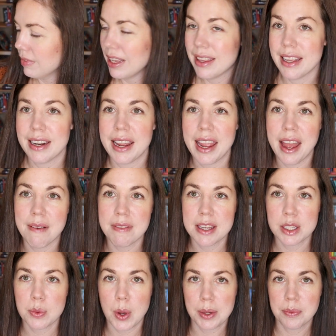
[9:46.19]
And then I have
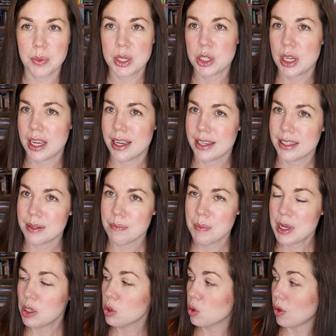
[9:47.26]
this one, which is
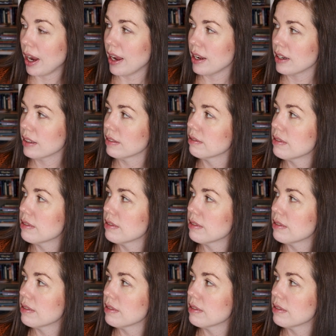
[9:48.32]
middle grade